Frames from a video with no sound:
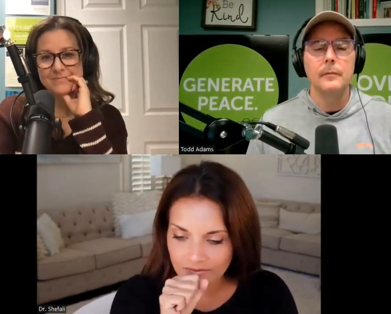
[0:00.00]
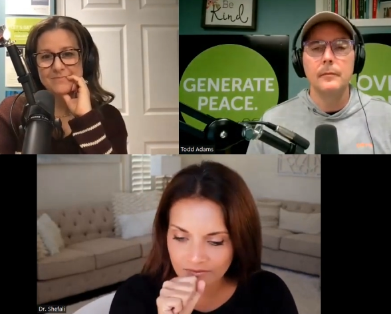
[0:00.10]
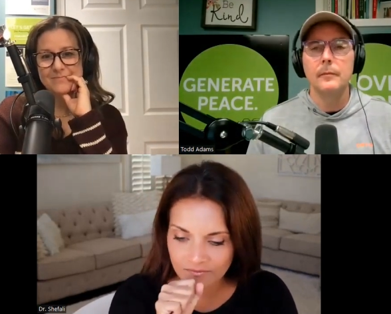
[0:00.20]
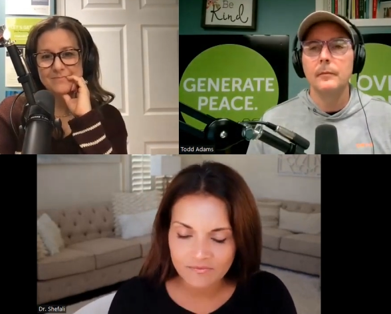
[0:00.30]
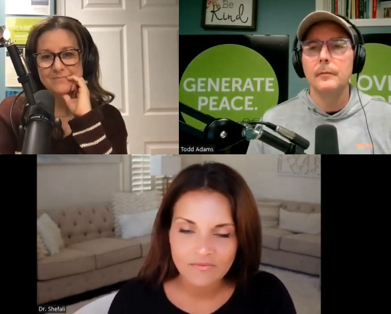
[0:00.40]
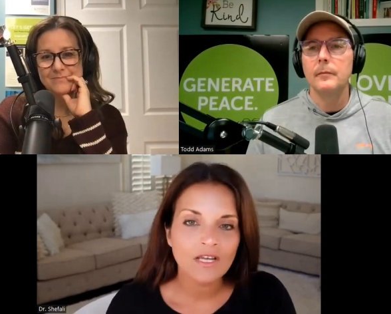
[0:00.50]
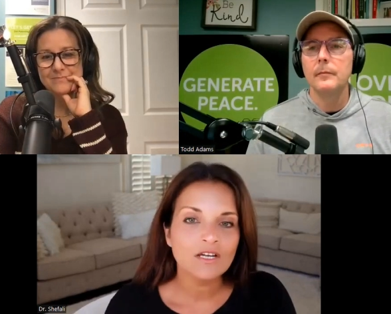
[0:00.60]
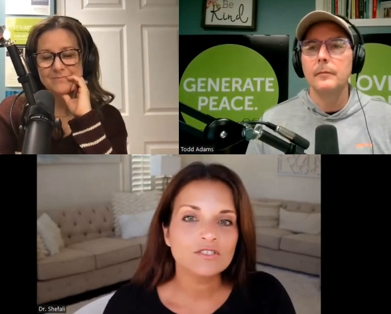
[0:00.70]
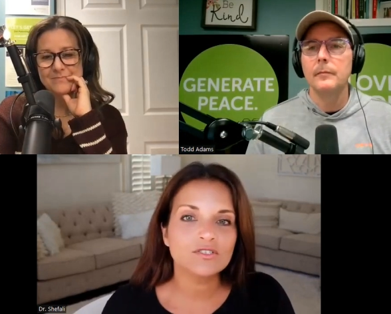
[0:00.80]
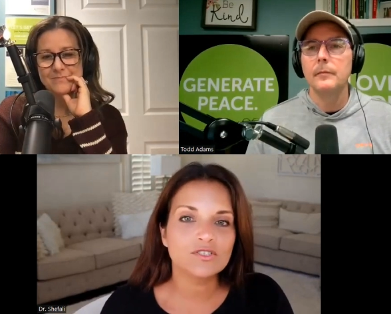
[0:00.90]
Speaker 1: to
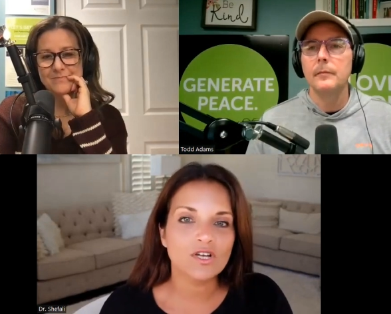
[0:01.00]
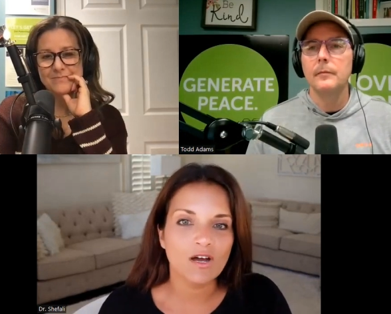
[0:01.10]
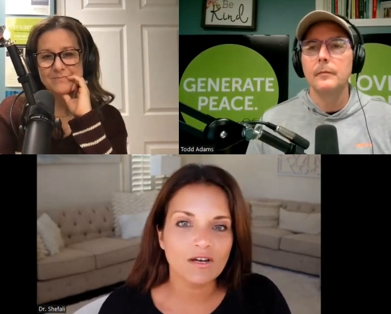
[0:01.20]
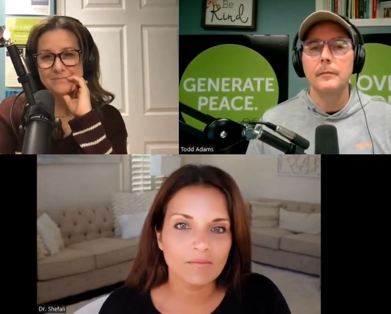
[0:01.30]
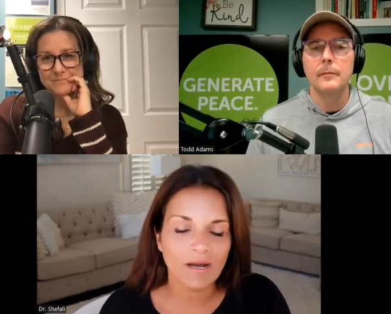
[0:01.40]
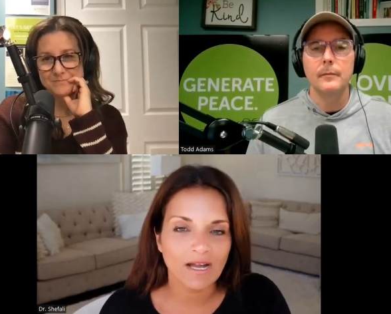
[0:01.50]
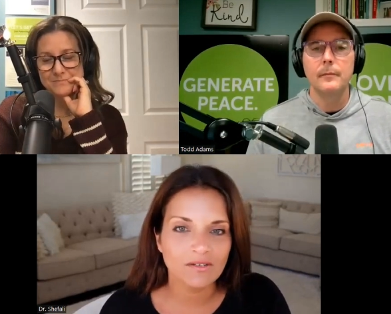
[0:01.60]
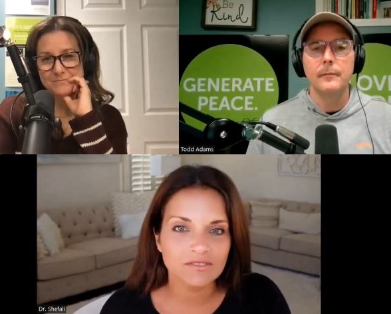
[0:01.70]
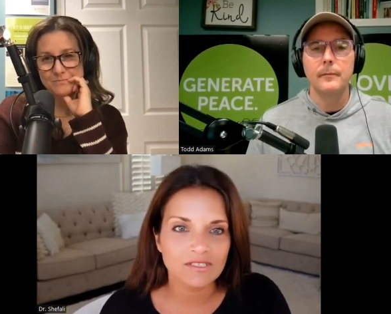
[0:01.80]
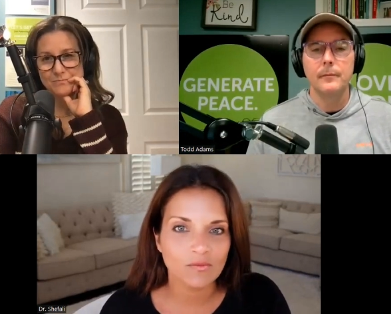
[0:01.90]
talk
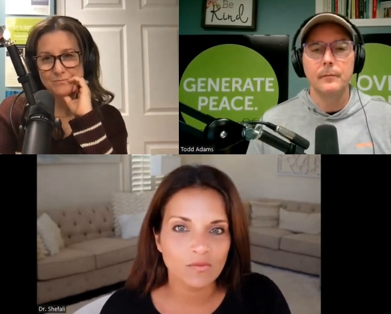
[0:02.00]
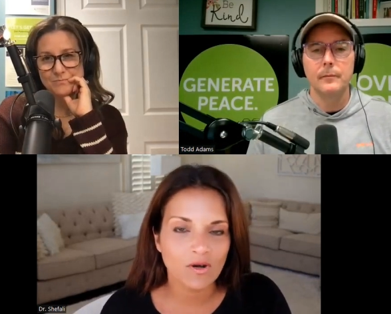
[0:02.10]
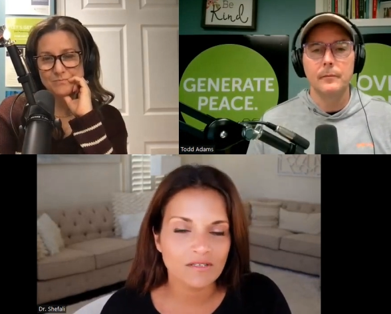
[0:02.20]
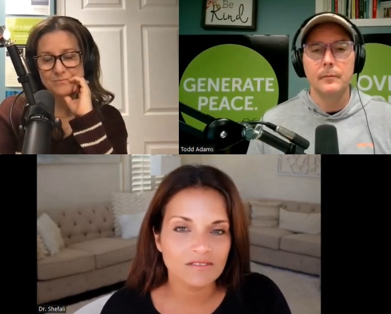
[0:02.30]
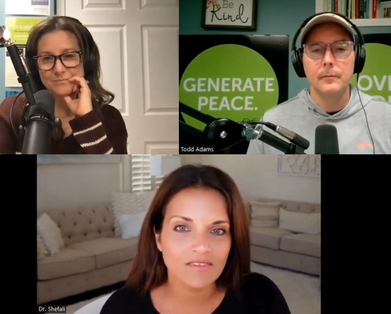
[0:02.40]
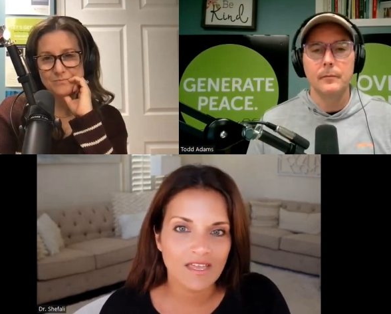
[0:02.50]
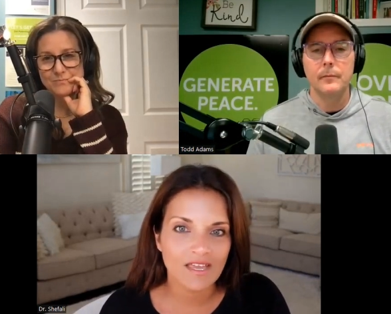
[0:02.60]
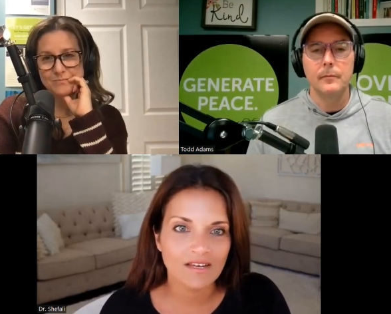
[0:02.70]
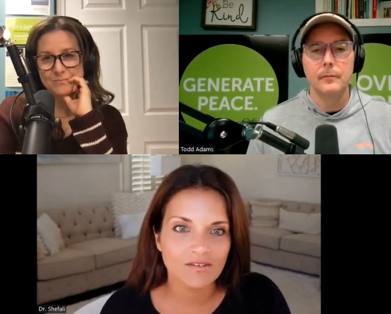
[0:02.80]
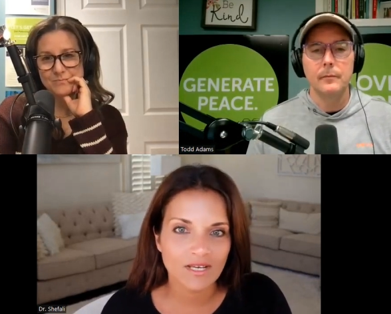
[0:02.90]
about what
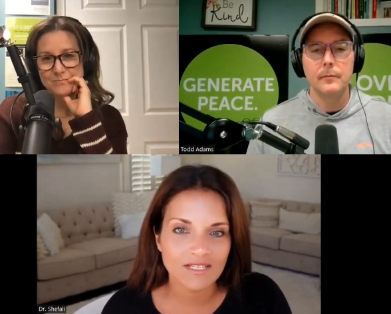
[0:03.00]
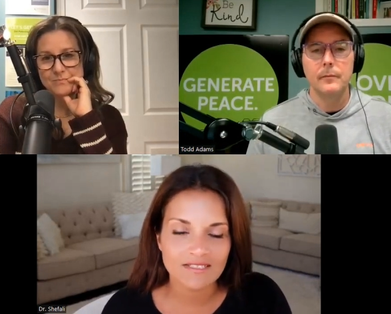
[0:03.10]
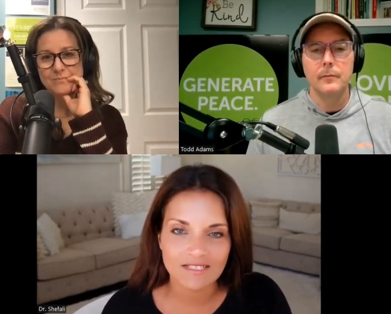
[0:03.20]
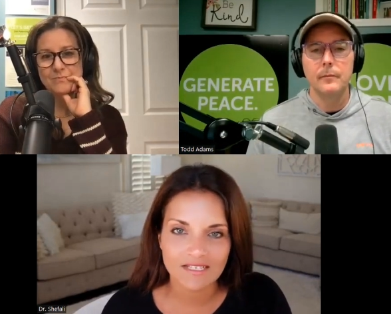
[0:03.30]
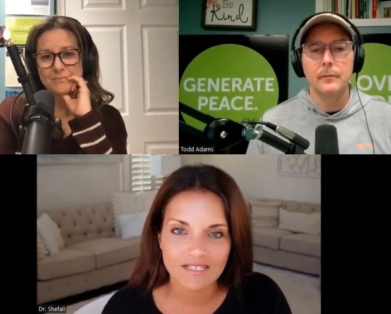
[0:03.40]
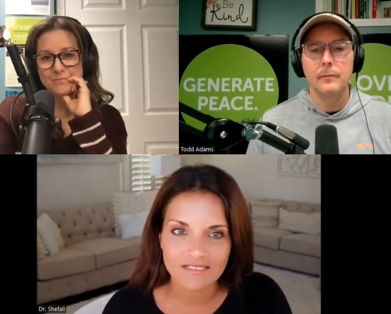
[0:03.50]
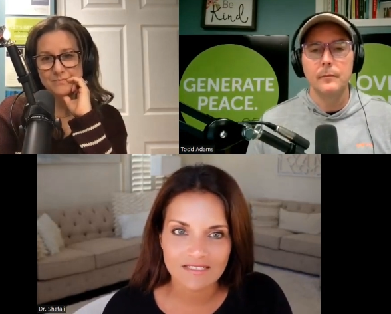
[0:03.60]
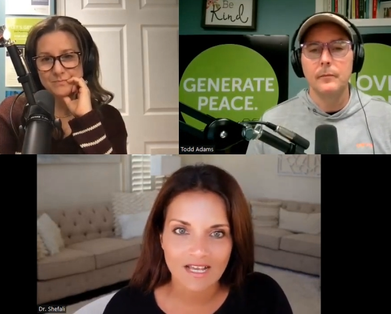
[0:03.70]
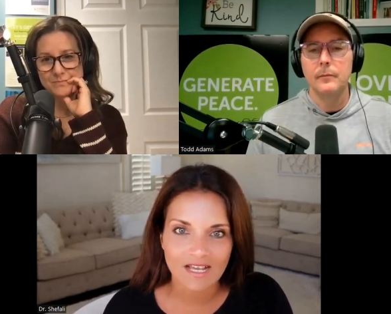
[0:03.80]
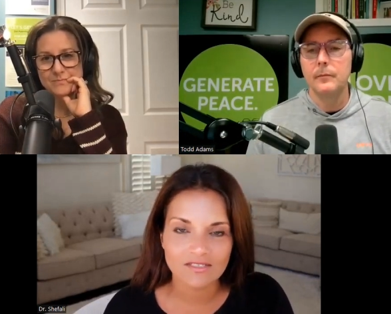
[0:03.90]
their greatest
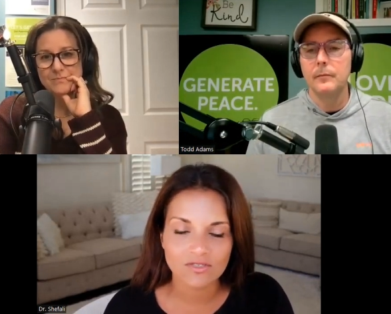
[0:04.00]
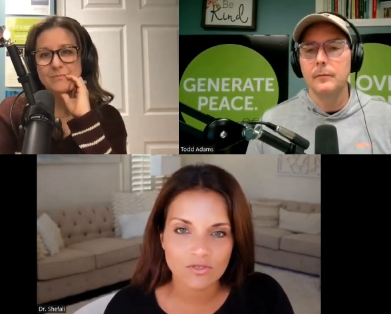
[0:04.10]
insights,